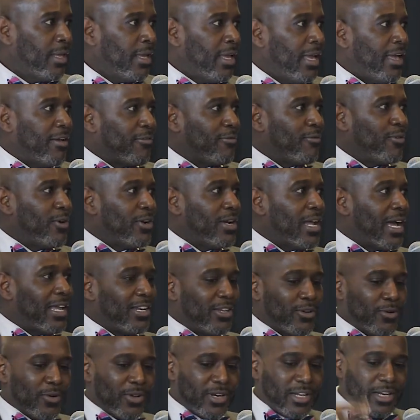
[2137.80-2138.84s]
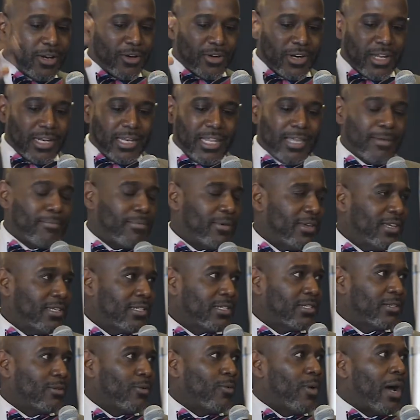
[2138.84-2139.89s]
If we're not doing it on
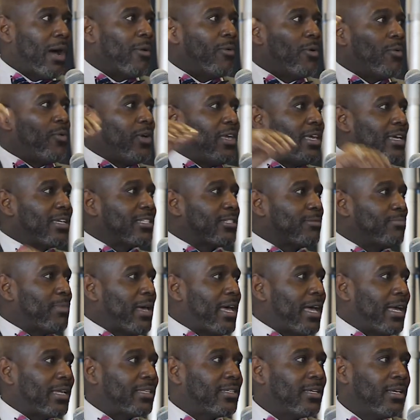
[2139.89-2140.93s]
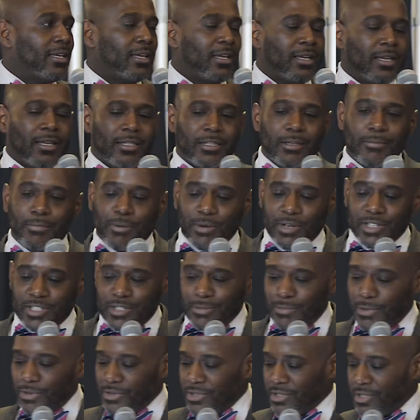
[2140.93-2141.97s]
Olympus, why would we expect the
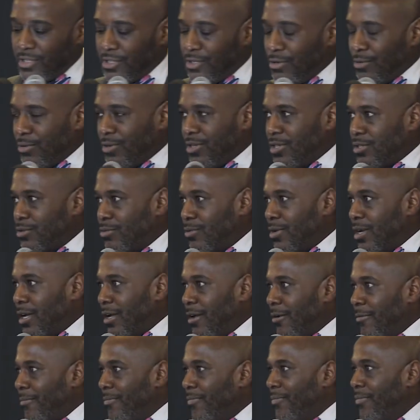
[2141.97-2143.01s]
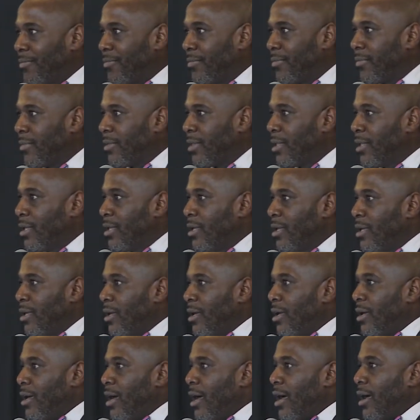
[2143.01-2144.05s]
principals to do it as well?
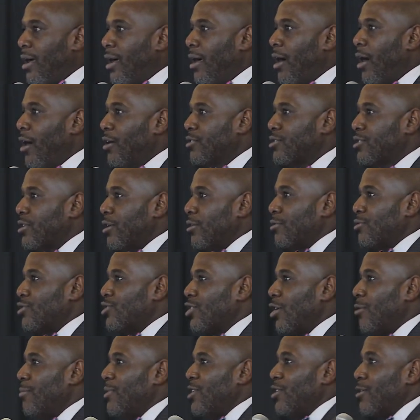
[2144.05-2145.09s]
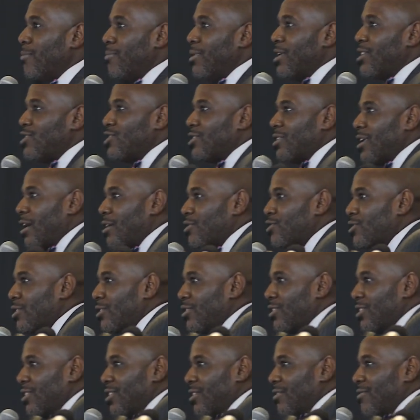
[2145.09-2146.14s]
Also, show me your budget, I'll show
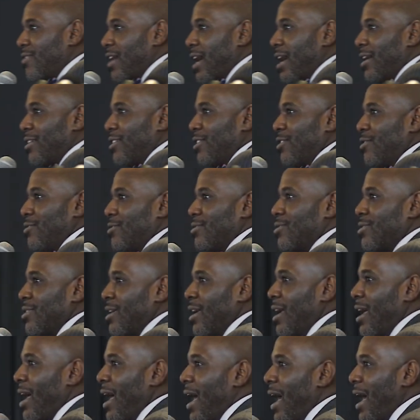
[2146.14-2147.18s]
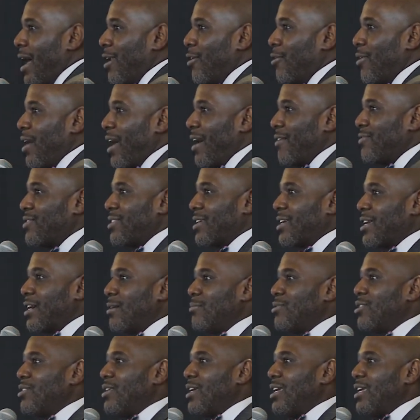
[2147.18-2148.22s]
you your values. I don't have to
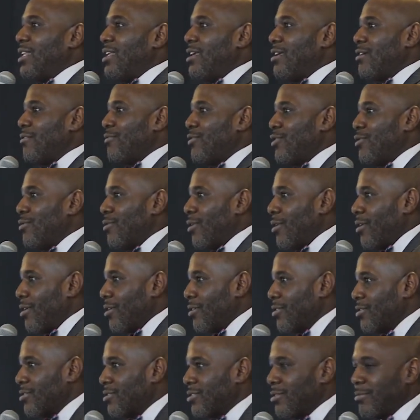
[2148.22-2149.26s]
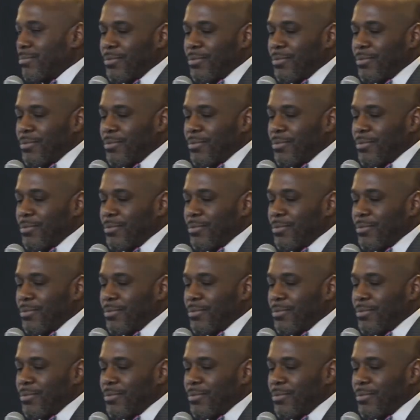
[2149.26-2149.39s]
come to any of you all's